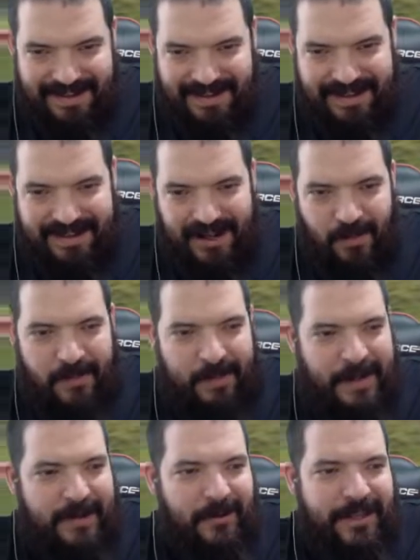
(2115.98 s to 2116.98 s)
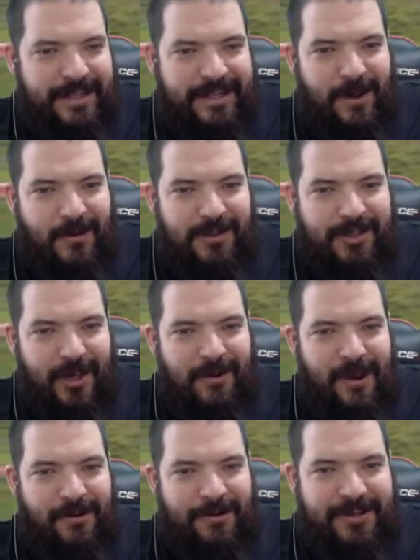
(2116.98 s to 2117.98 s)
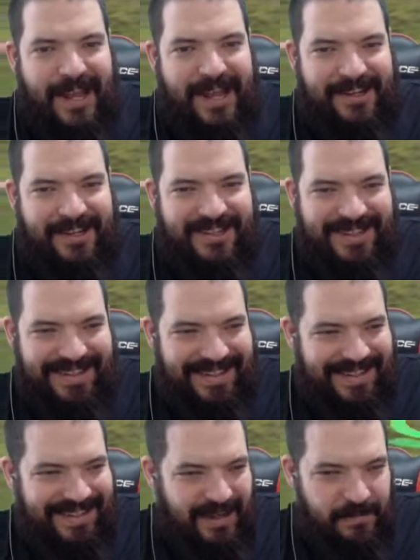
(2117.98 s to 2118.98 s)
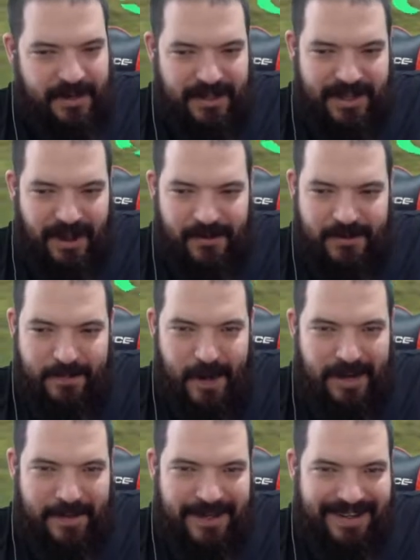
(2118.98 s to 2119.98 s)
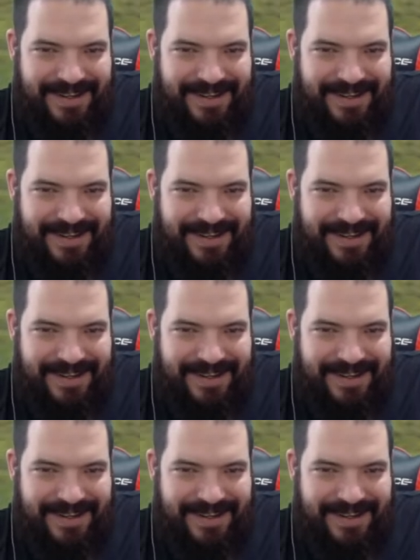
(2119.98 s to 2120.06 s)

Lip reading: He's like, we've been on this node too long, Shanks. I'm going to dance, baby.